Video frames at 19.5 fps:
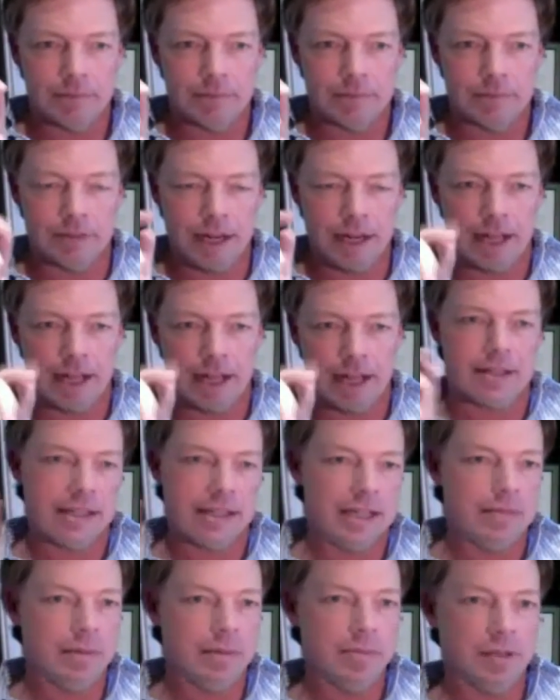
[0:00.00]
right? Not seen
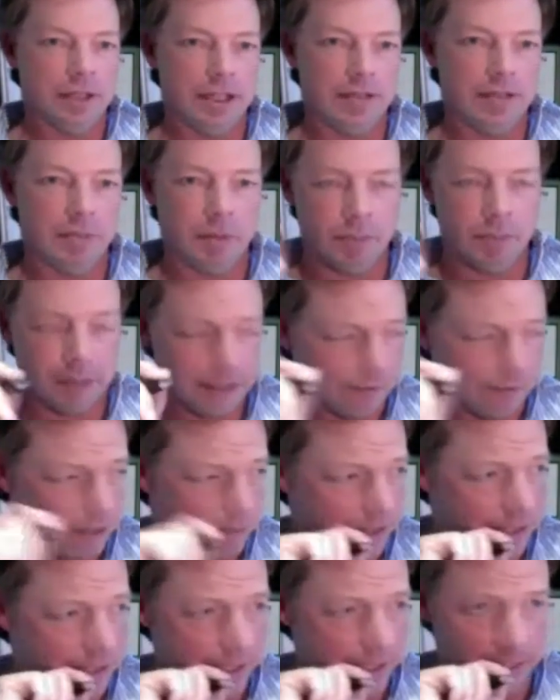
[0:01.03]
to be believed, but believed to
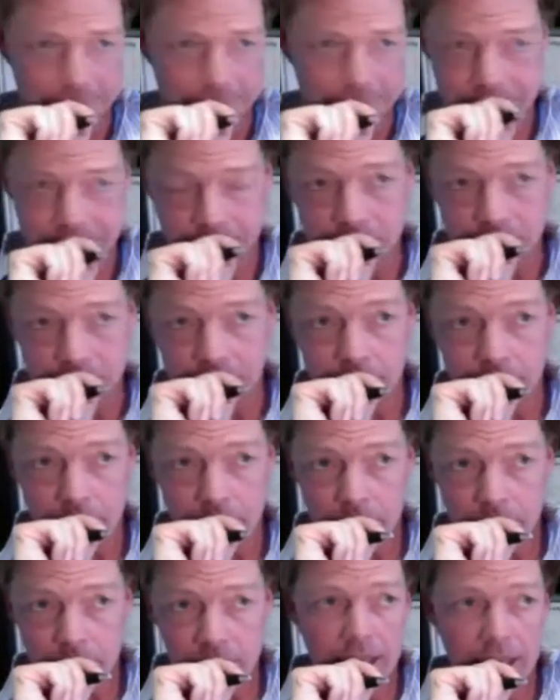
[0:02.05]
be seen.
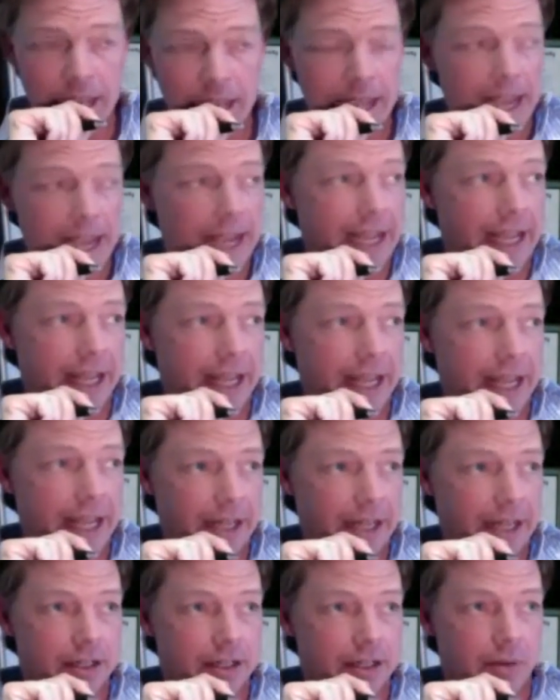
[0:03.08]
And
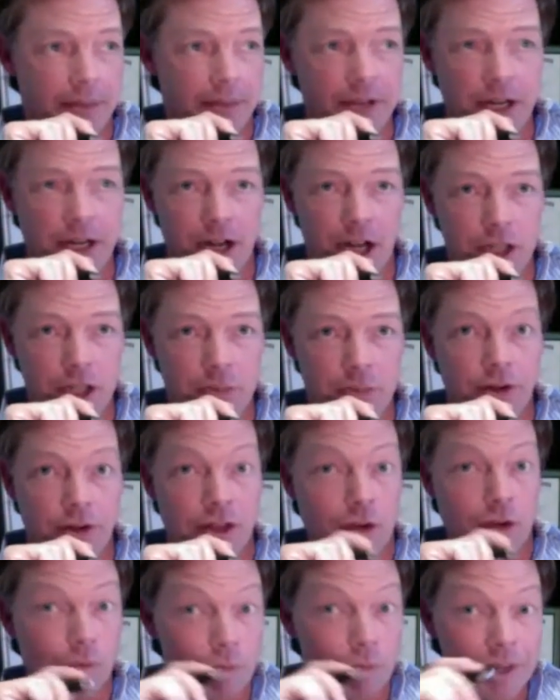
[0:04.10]
when I mean an entrepreneur
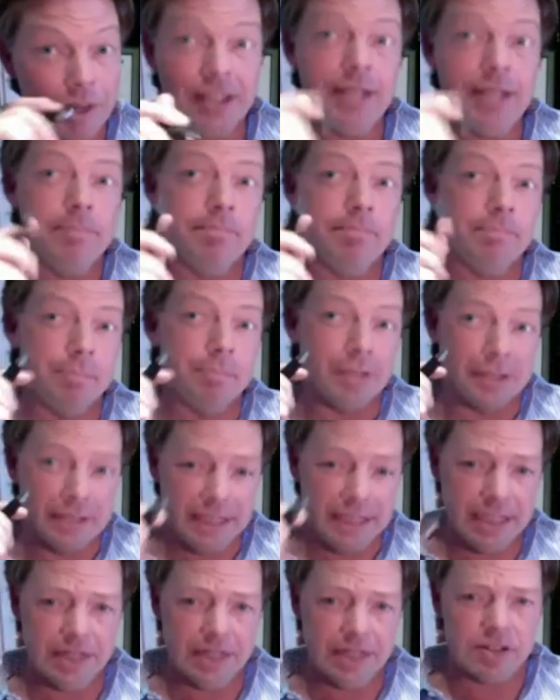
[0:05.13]
that really
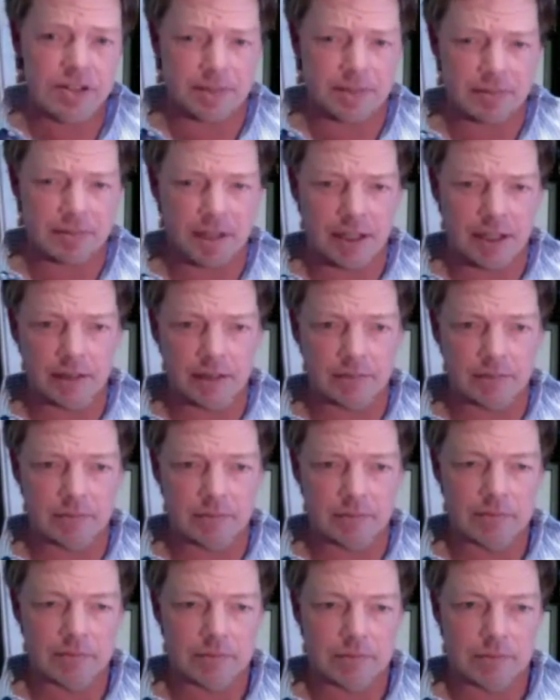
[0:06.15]
believes something,
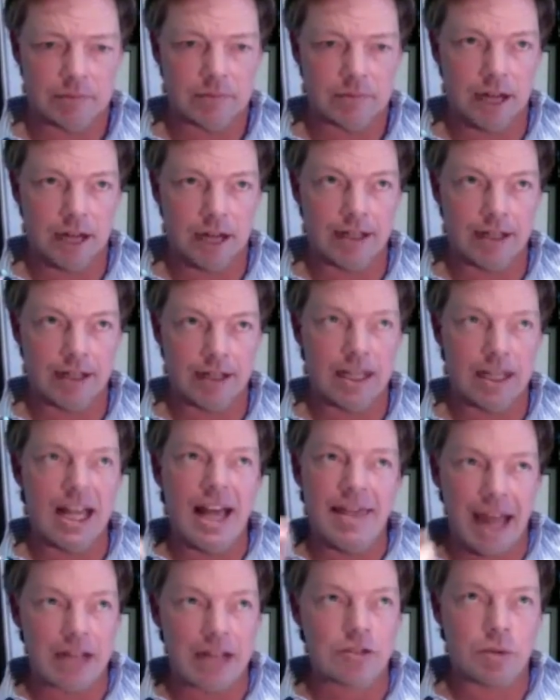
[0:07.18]
right?
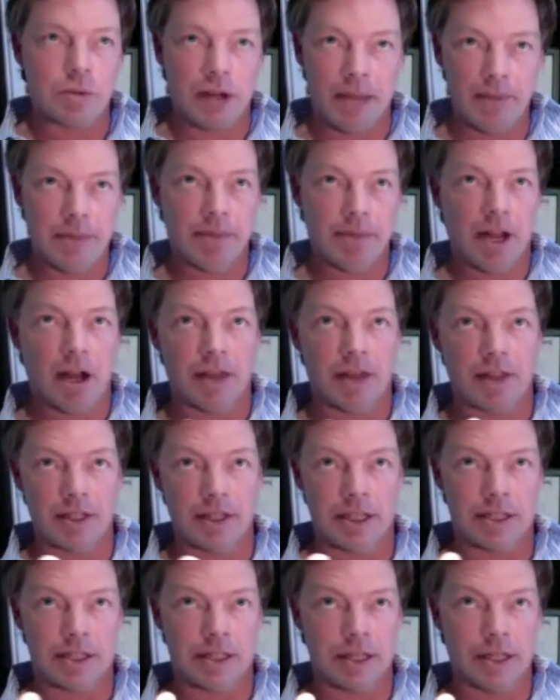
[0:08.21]
That's what I mean by
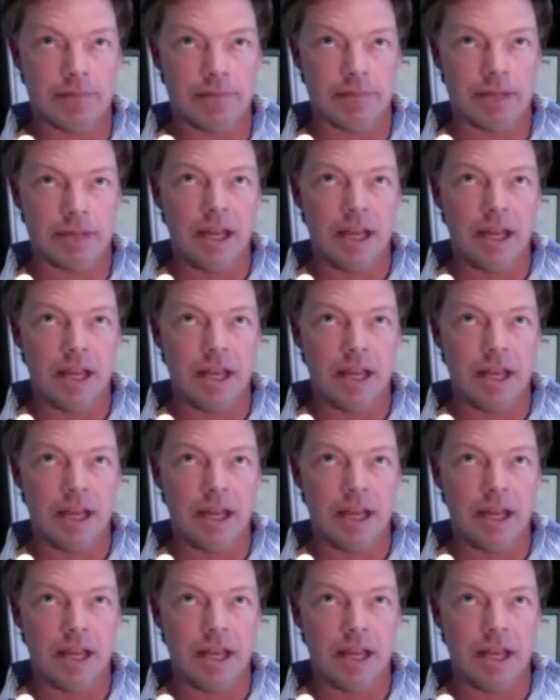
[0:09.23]
authenticity.